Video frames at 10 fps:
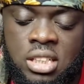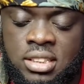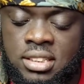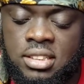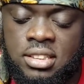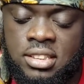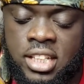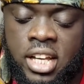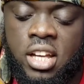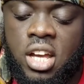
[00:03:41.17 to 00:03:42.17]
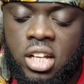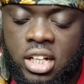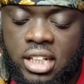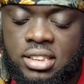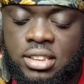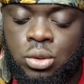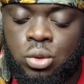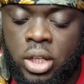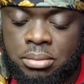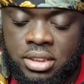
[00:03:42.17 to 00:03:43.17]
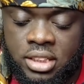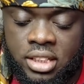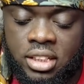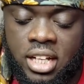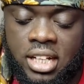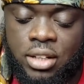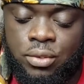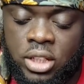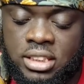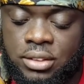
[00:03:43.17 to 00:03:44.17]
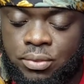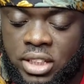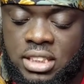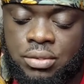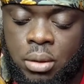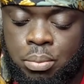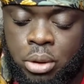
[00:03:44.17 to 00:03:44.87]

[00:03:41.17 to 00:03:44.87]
sincere gratitude to MTN Ghana for its effective and